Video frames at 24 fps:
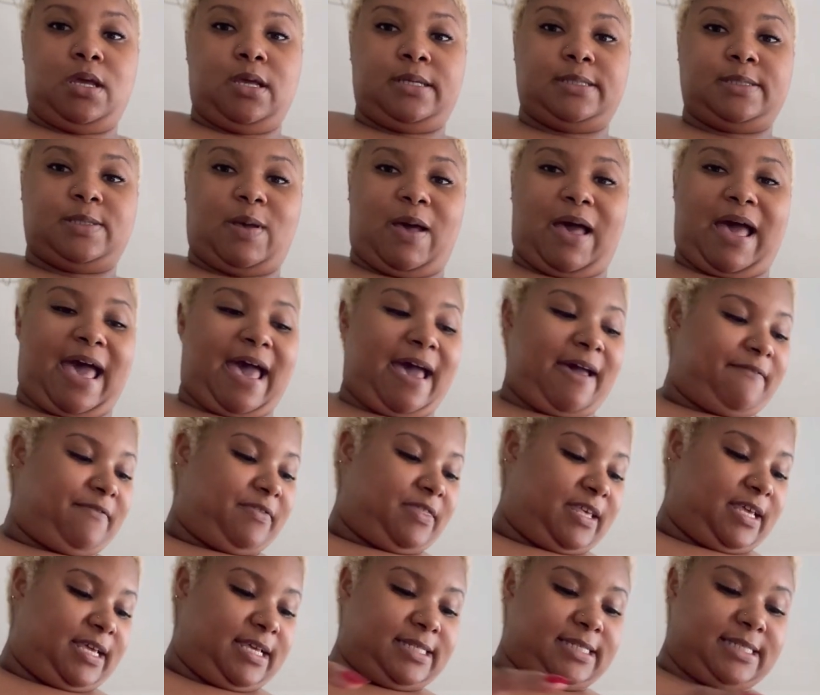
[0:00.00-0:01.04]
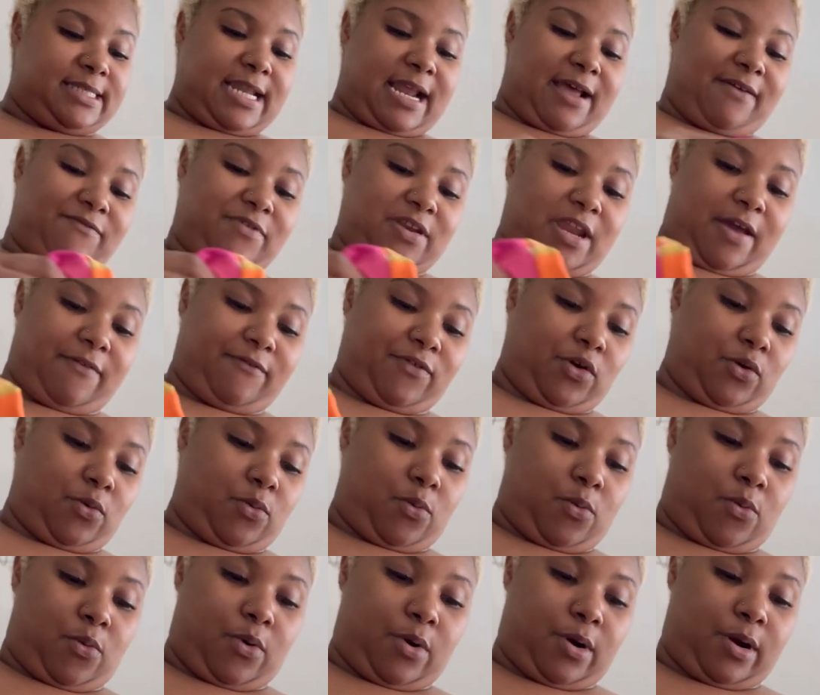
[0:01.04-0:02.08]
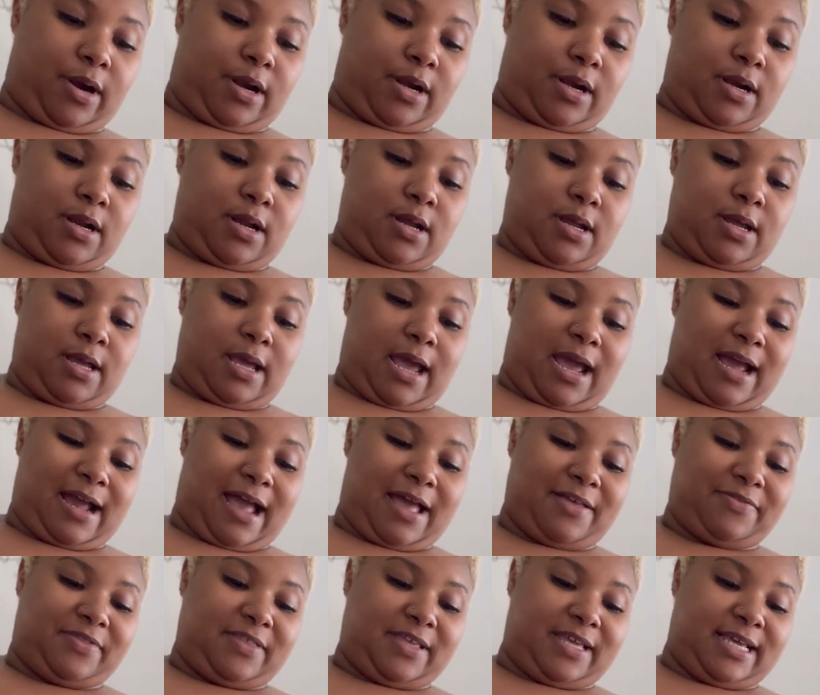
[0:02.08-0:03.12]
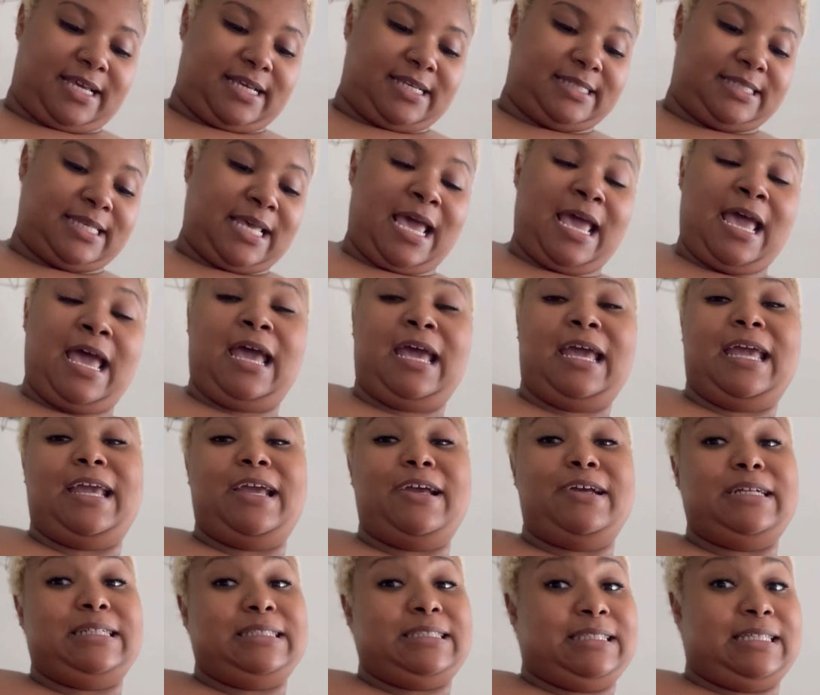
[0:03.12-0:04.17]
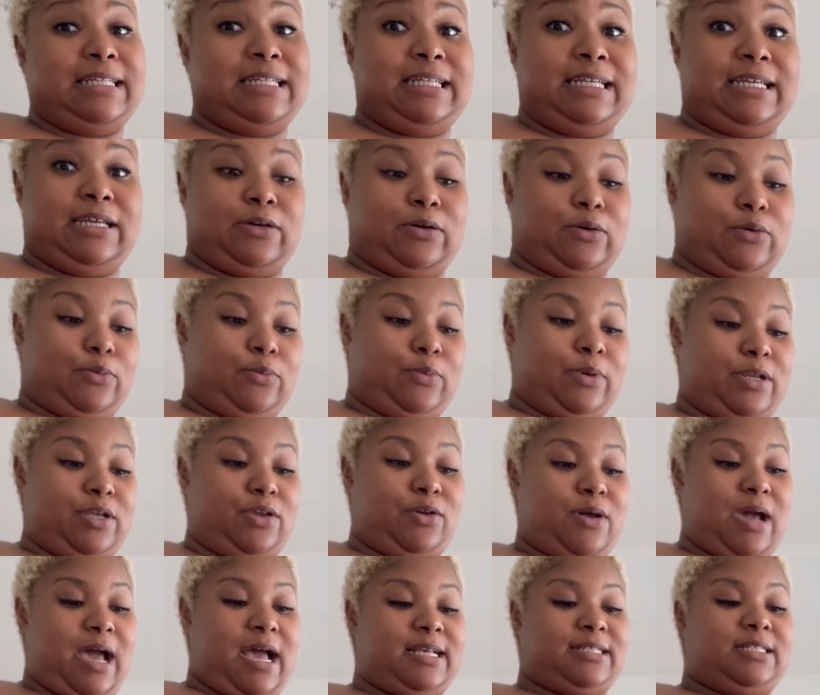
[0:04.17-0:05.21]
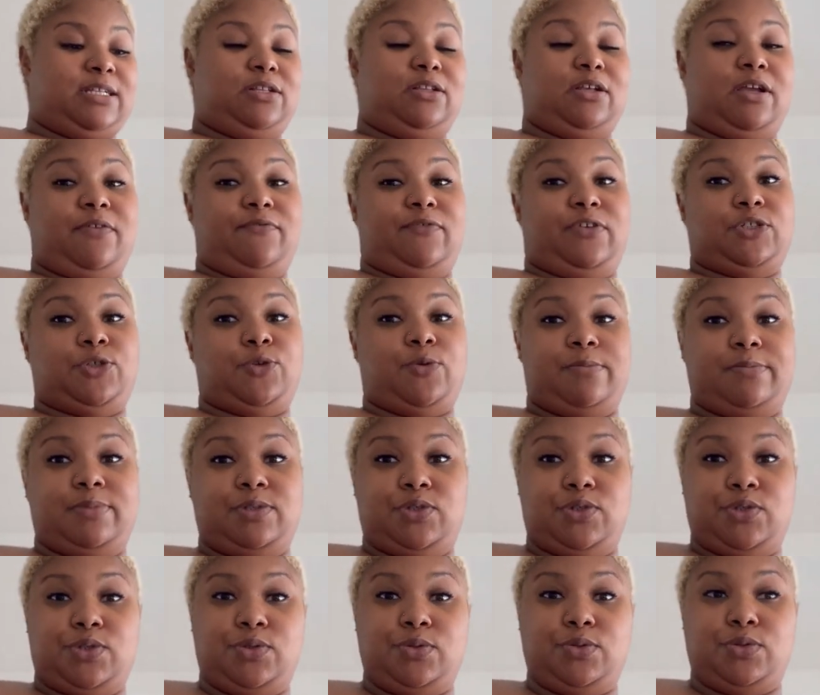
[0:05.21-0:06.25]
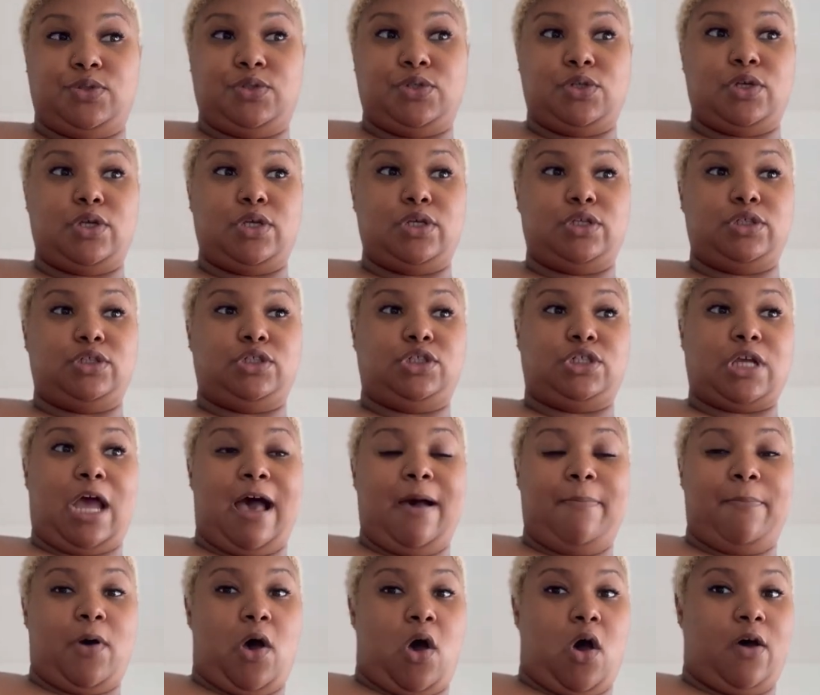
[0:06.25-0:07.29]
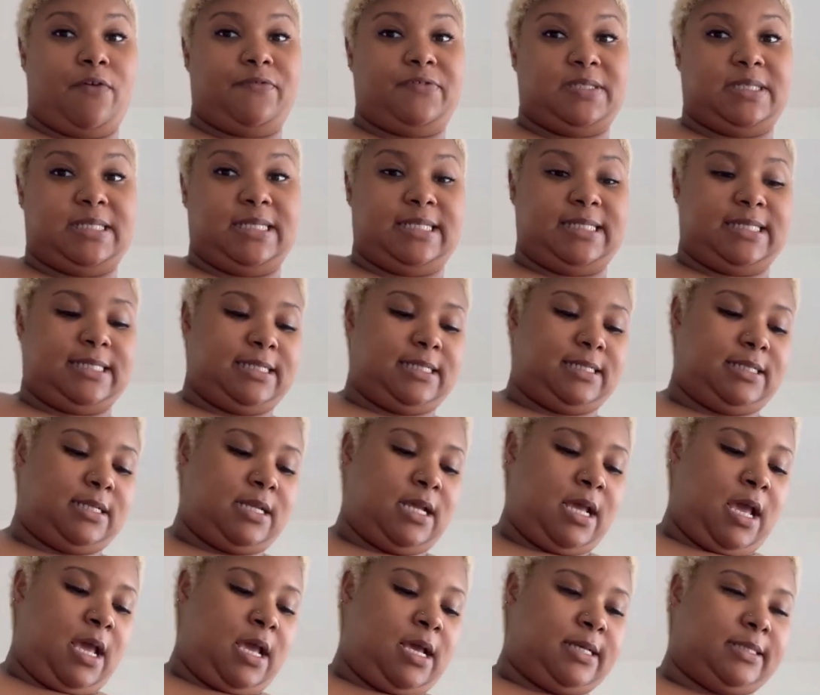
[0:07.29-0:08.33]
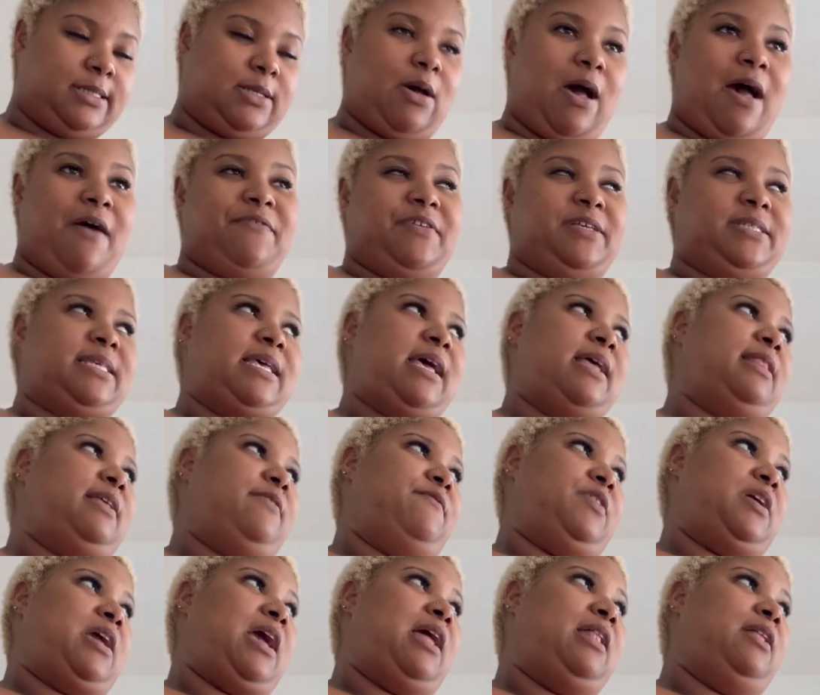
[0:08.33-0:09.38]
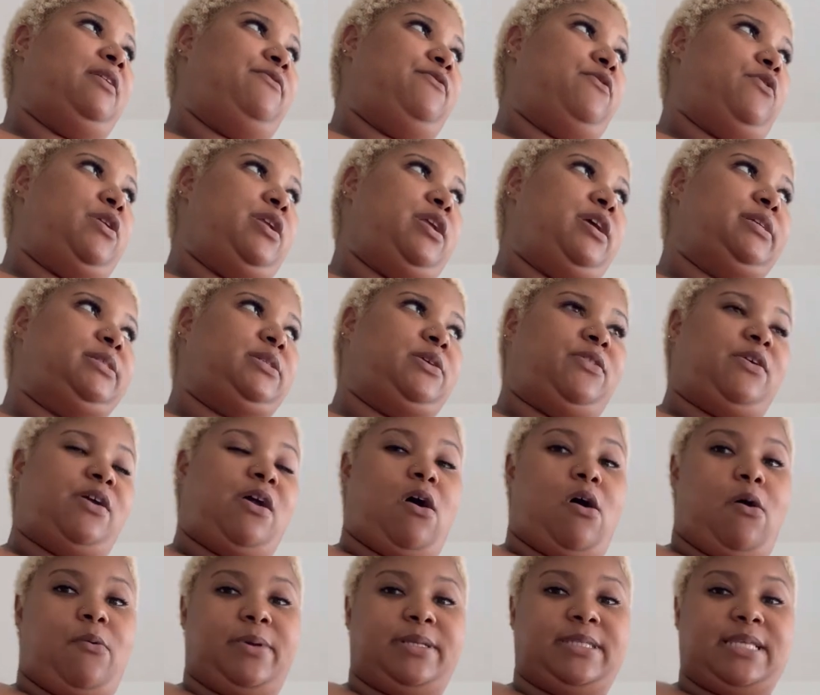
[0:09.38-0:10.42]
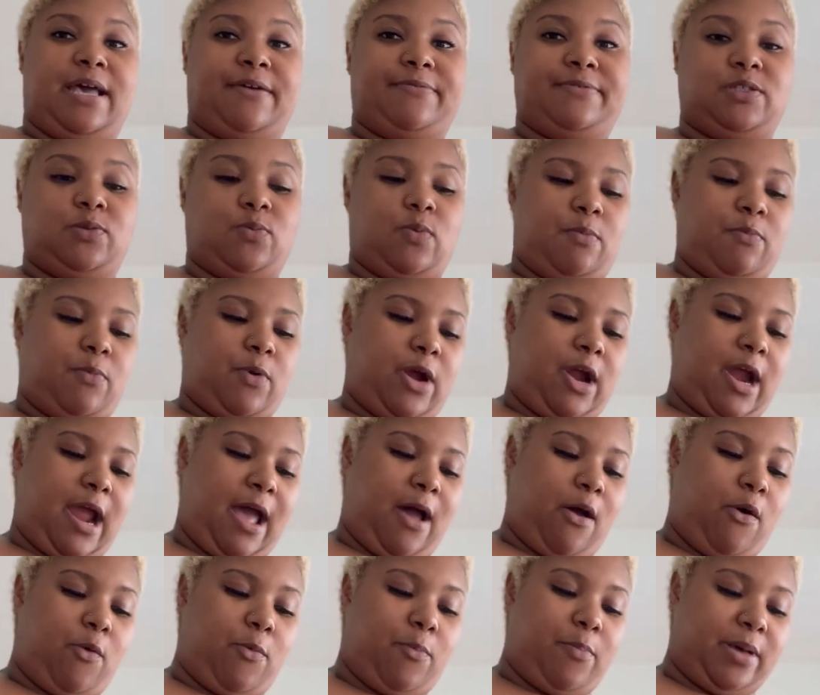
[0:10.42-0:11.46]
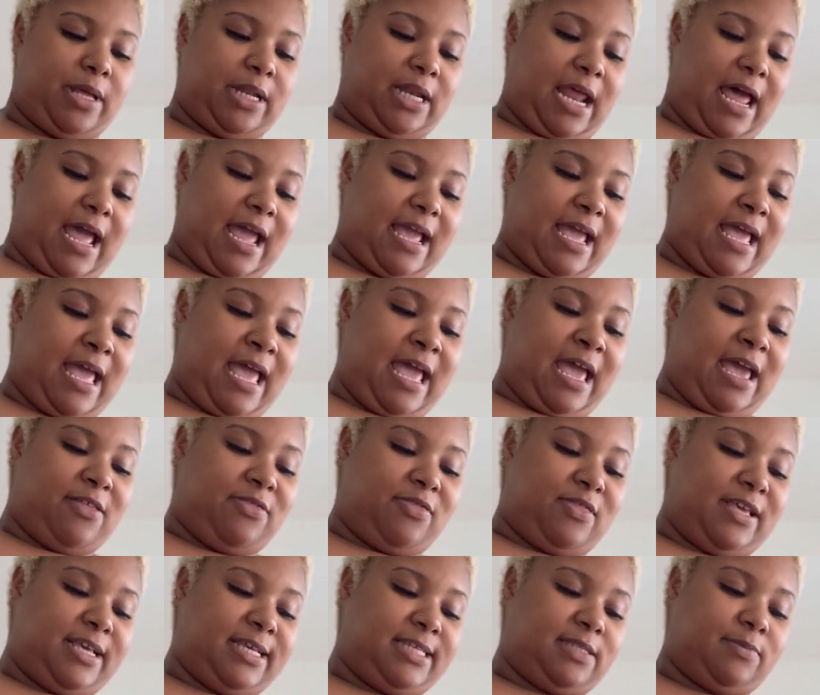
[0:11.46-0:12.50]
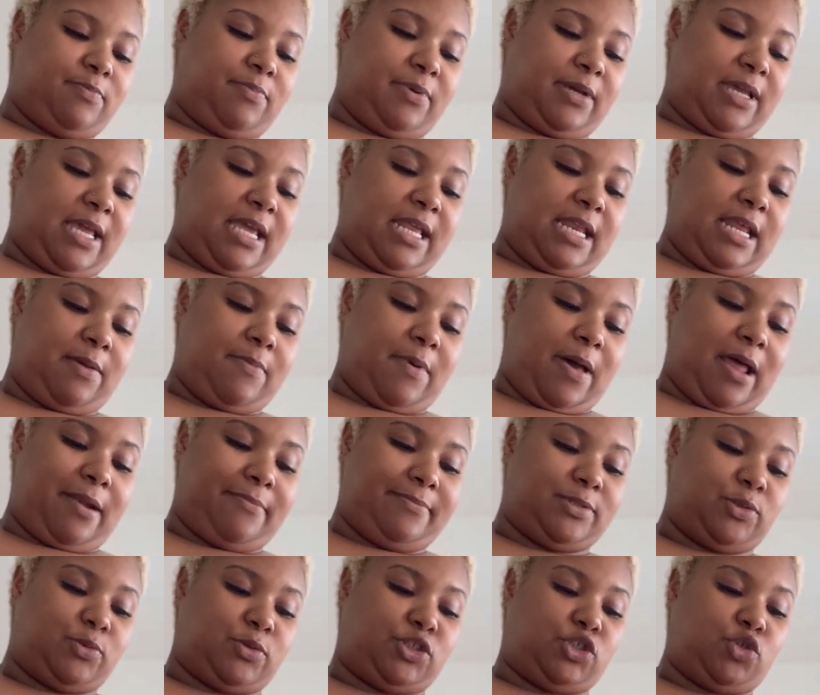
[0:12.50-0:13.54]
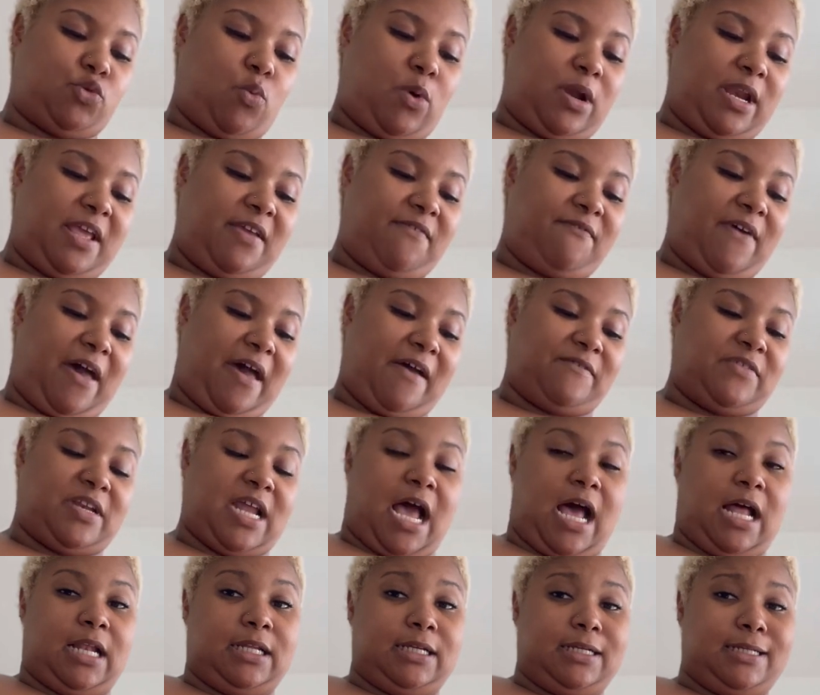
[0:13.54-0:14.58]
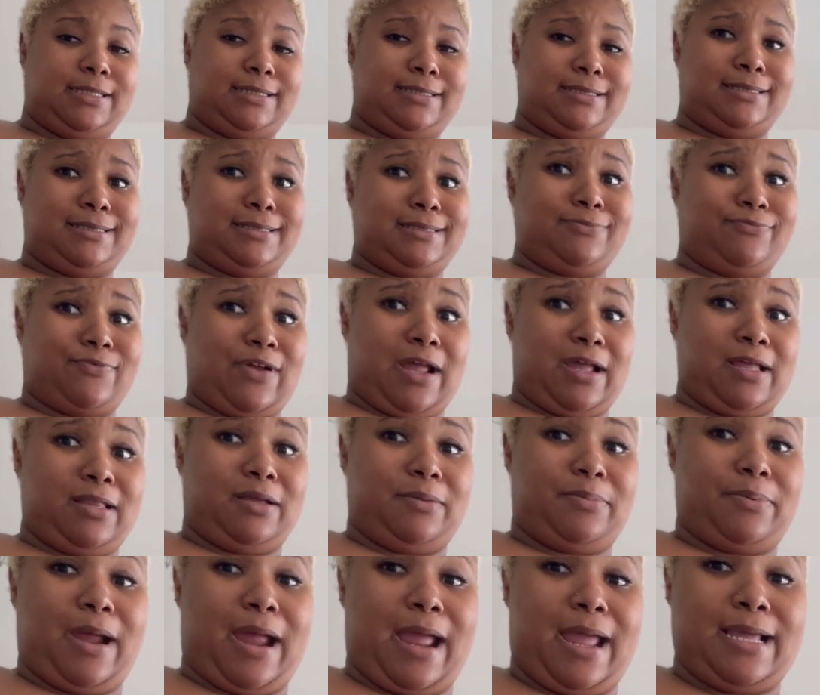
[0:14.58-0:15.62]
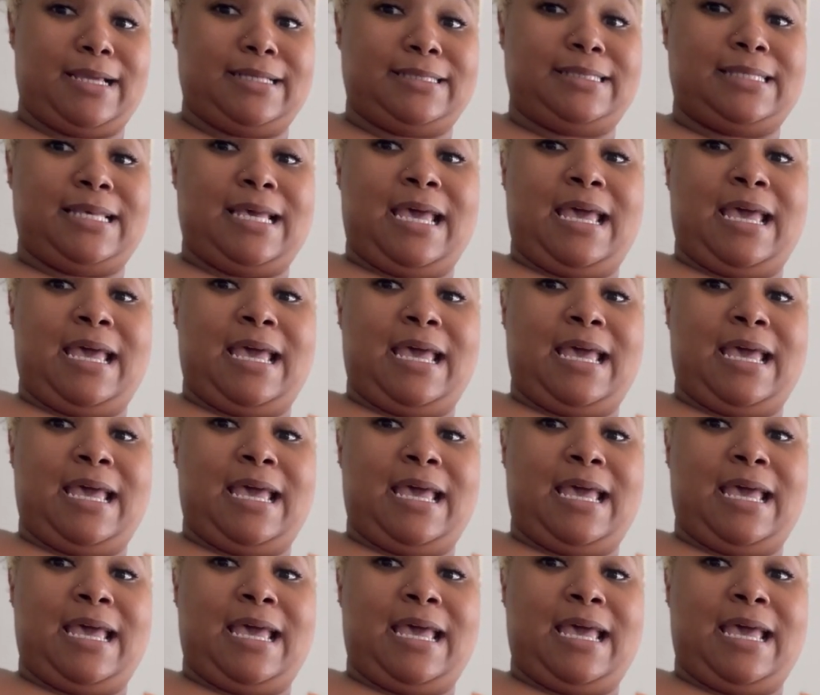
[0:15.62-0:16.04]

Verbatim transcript: So I have these that I've never worn. I got these. Here's the deal. When you guys are looking for swimsuits, shop off season, so obviously I live in California, so they always have swimwear out, but like these bikini bottoms were $25 regular price.